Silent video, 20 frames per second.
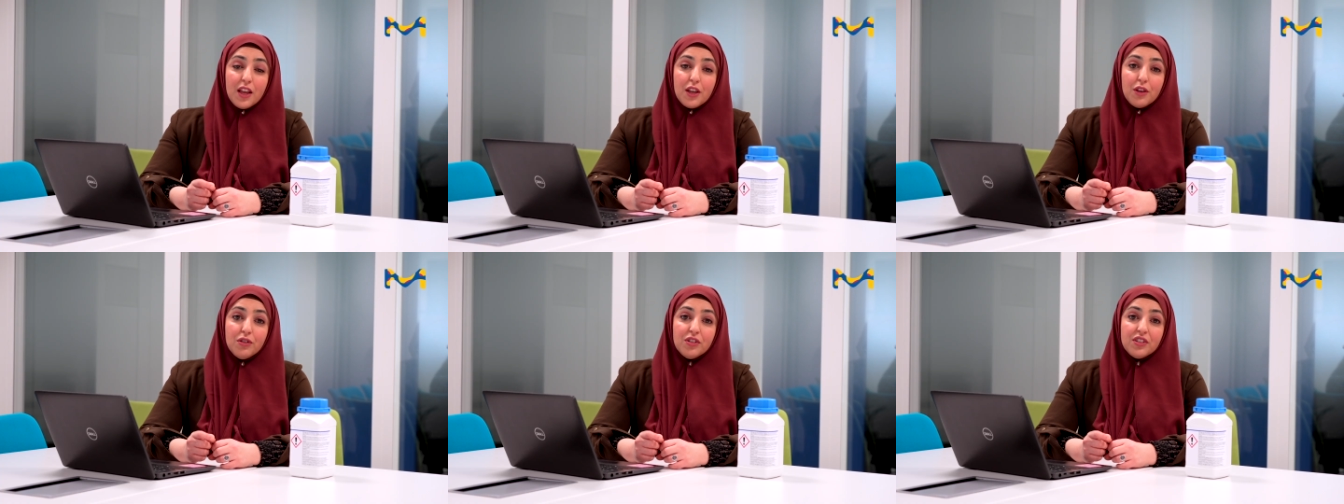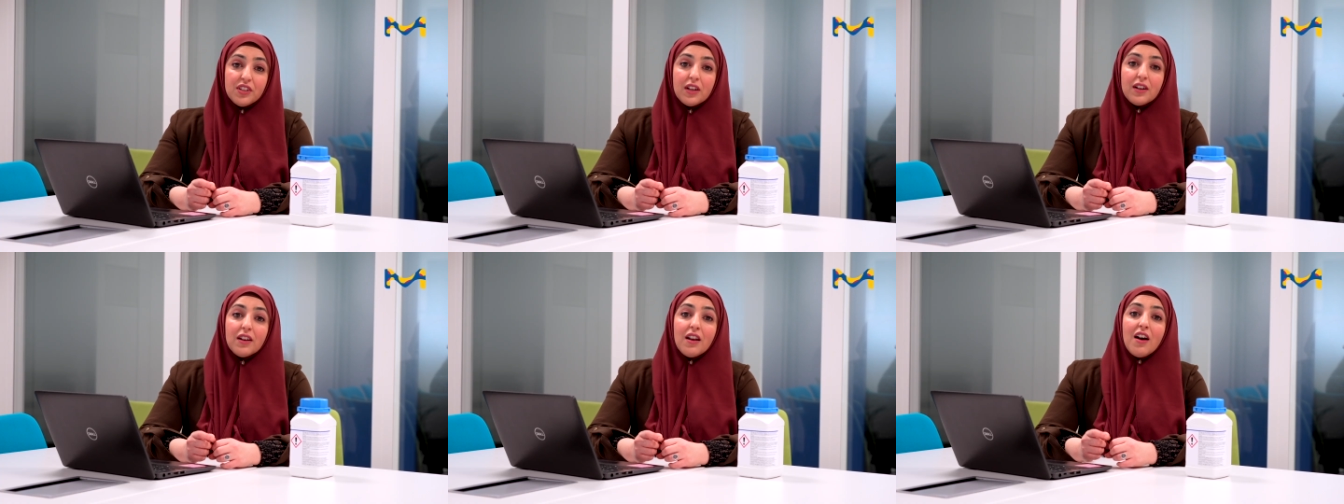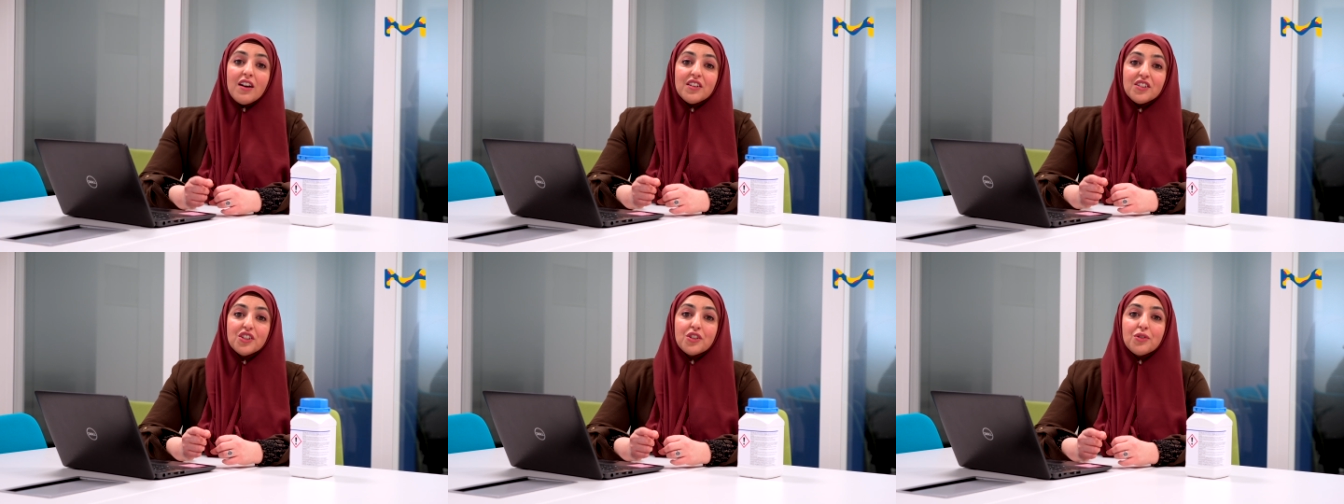using
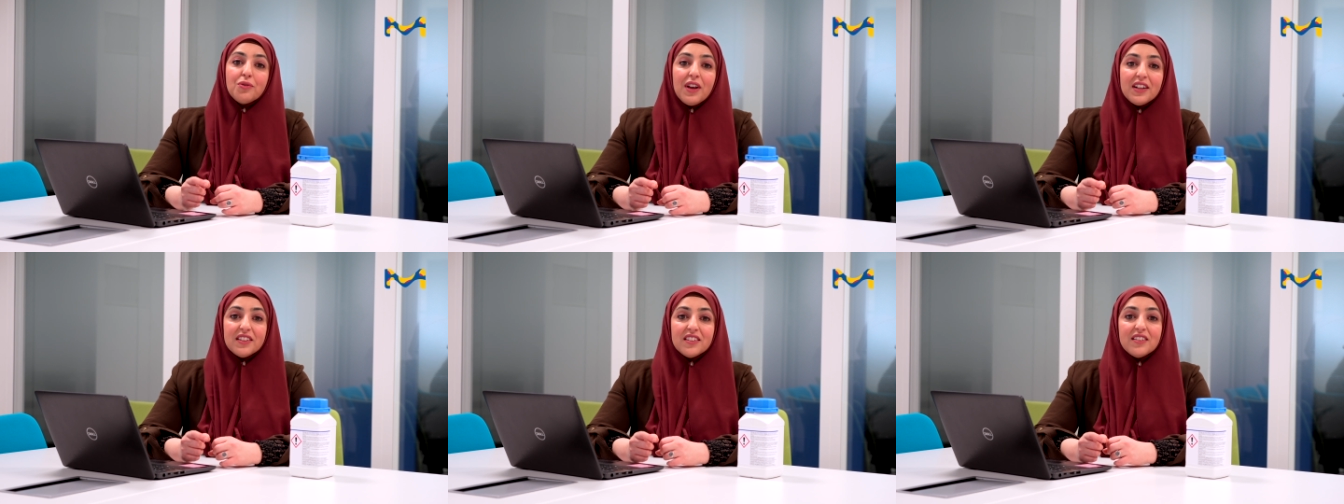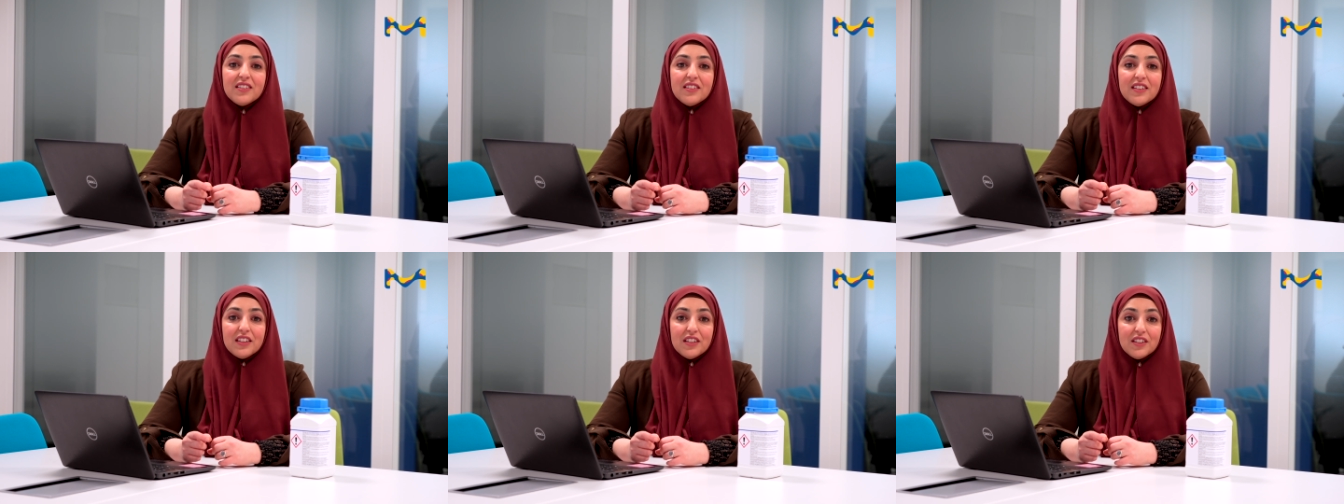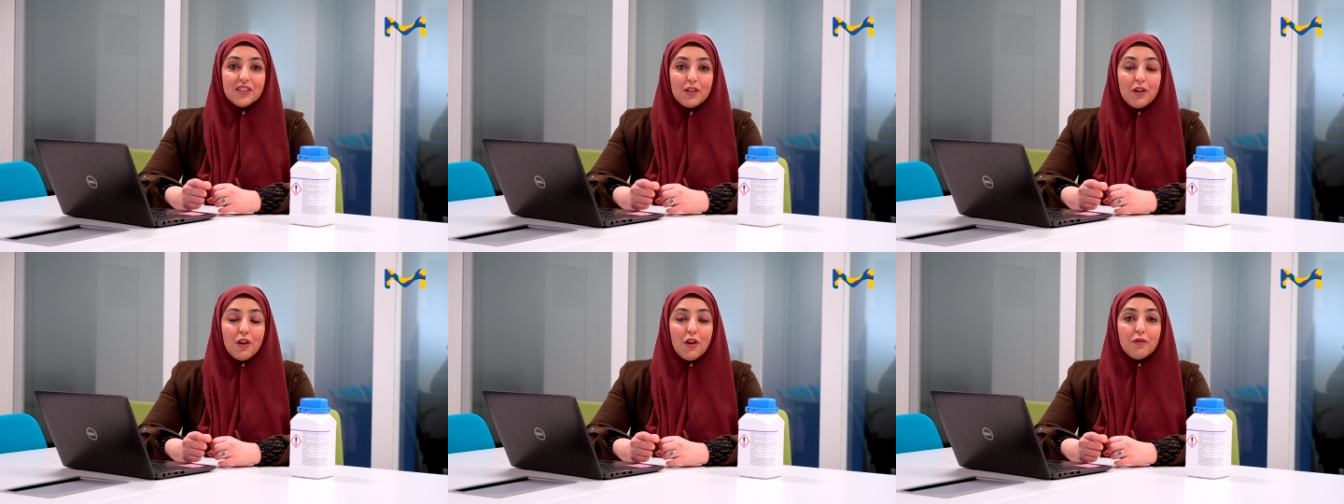large
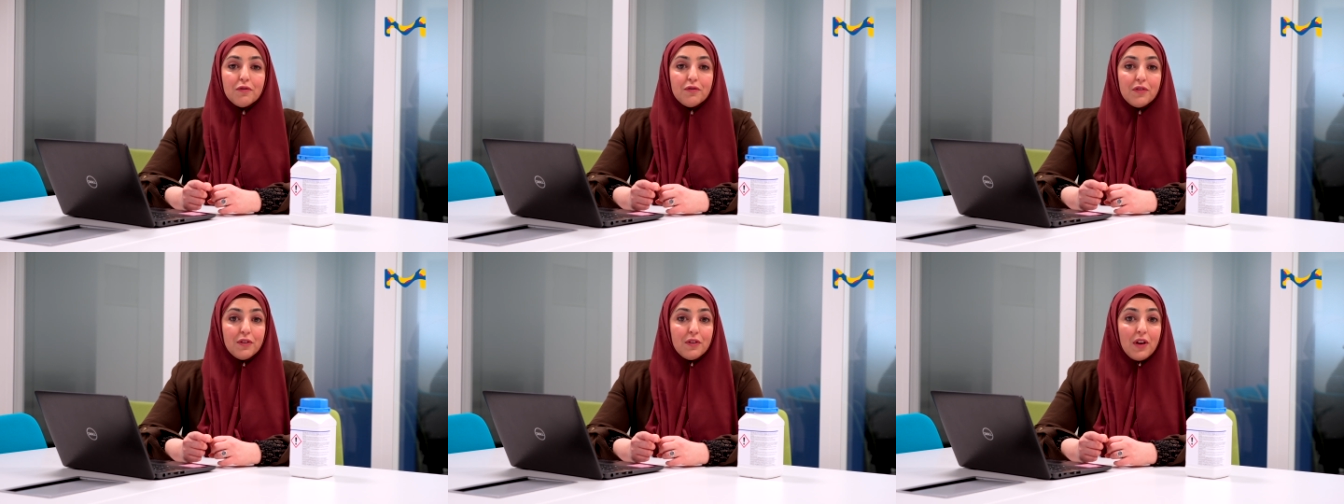quantities of